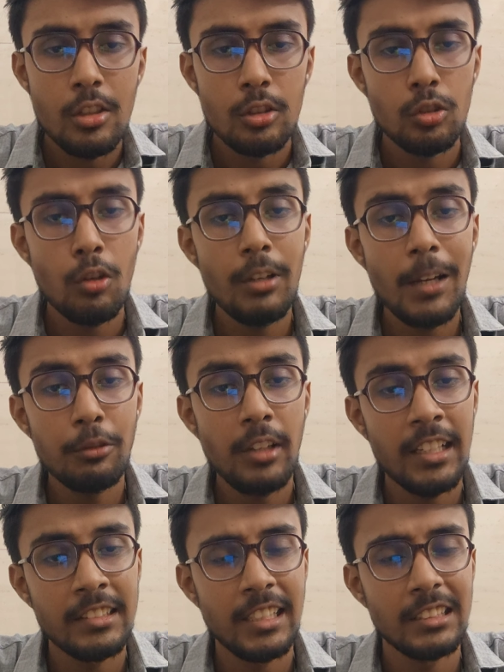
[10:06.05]
So we have to
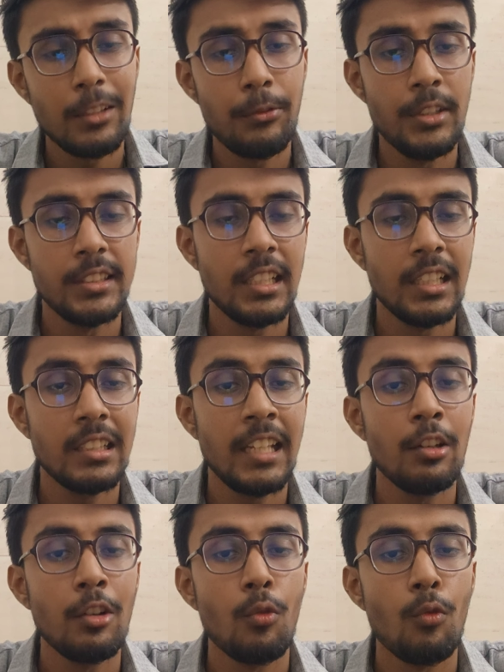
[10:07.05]
extract the features
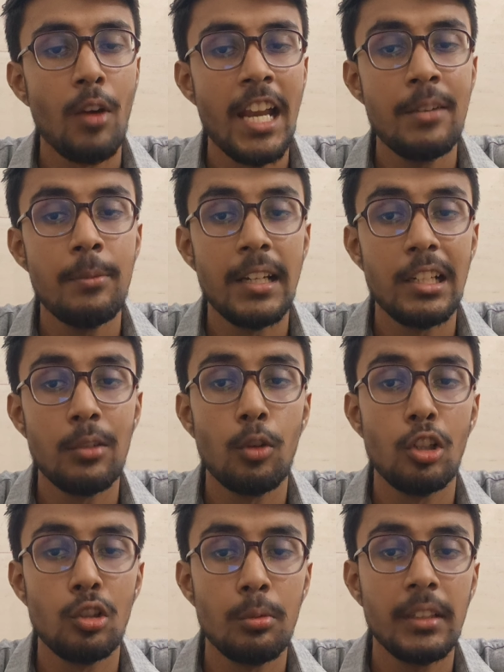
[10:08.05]
like white matter
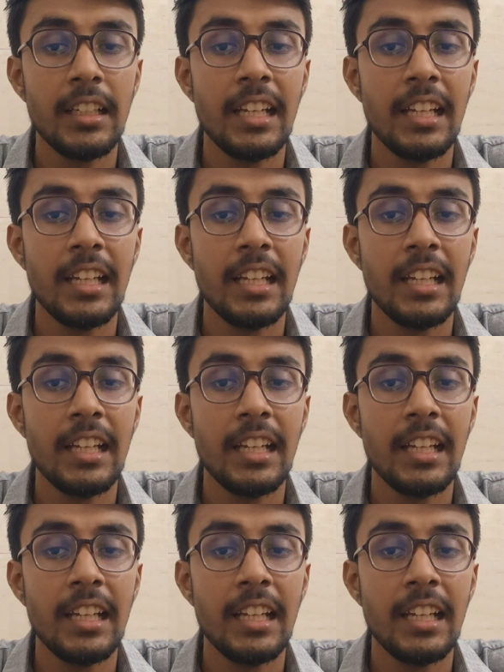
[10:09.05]
volume,